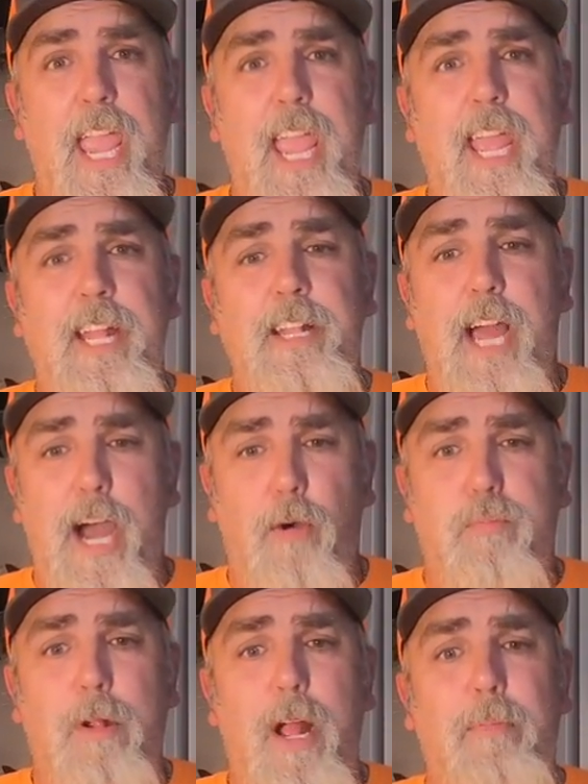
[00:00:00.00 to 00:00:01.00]
And
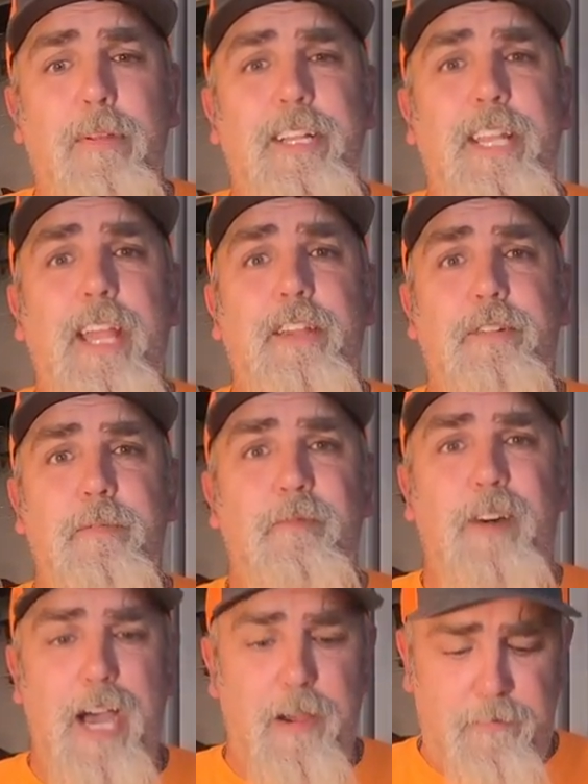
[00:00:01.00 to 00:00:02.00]
I'll probably take
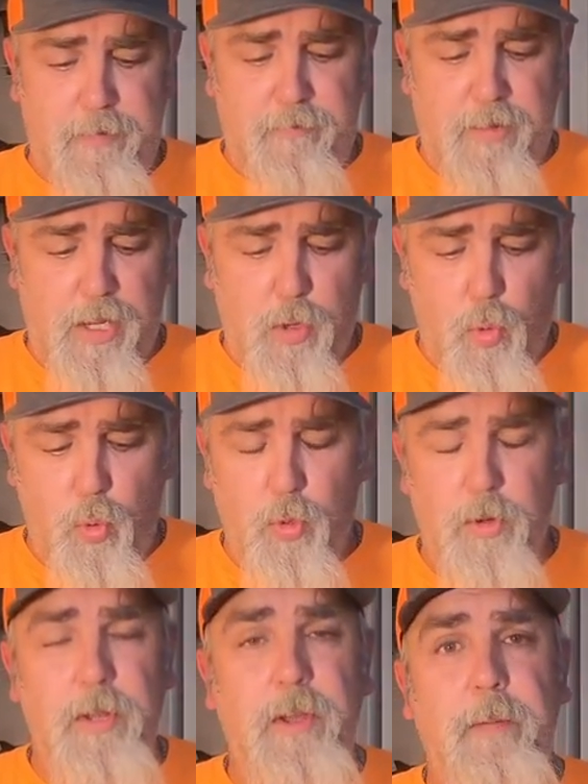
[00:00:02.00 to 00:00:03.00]
some 550
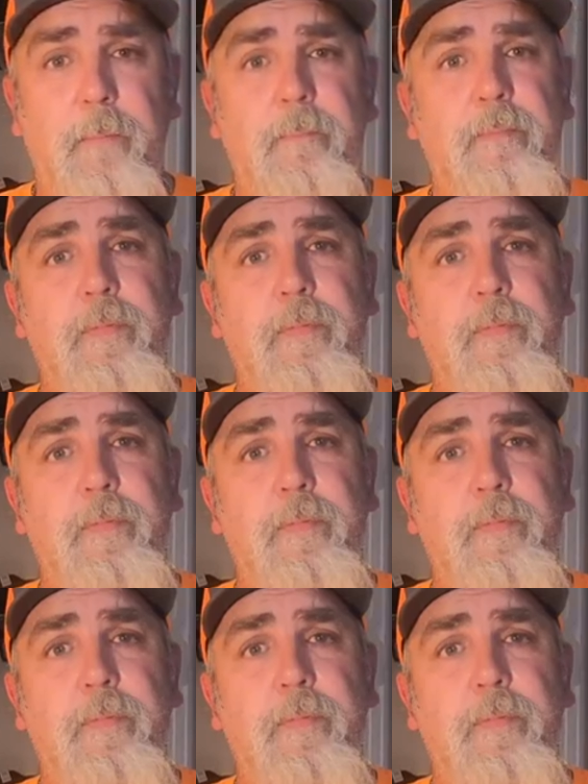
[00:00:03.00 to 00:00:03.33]
cord